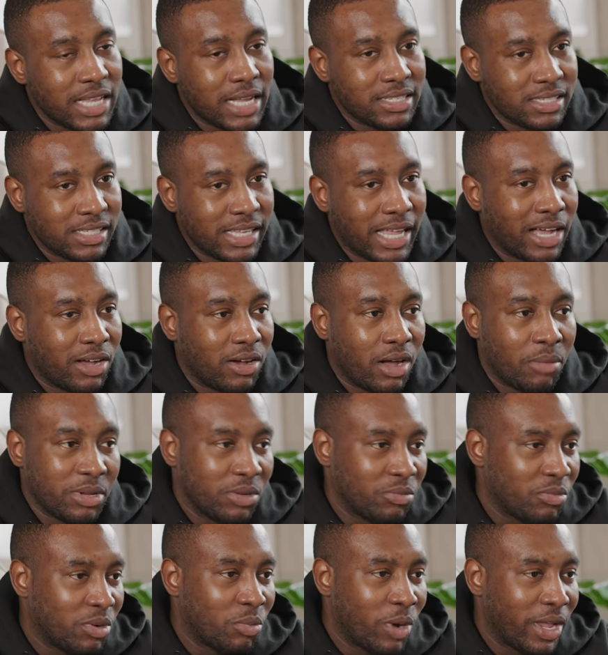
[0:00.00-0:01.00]
it stands now, I
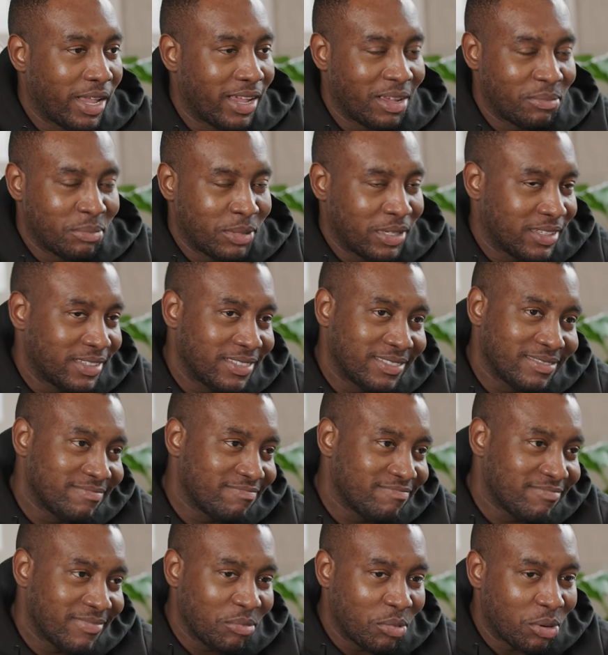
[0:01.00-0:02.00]
mean, we're waiting. I mean,
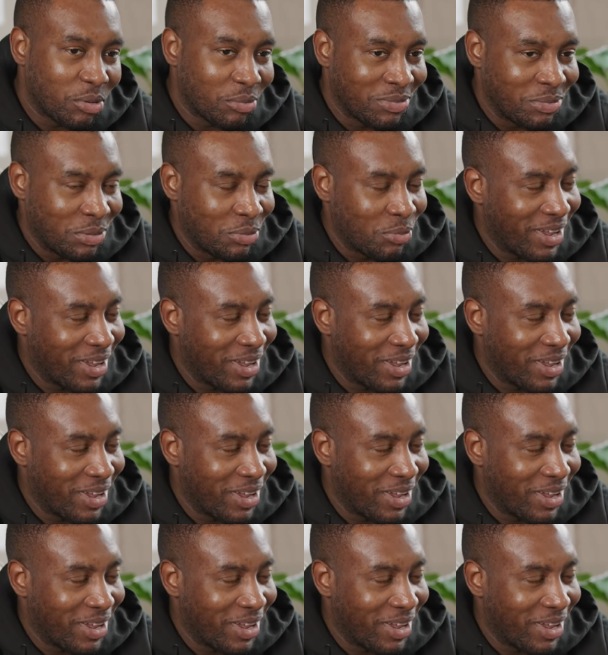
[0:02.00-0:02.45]
we've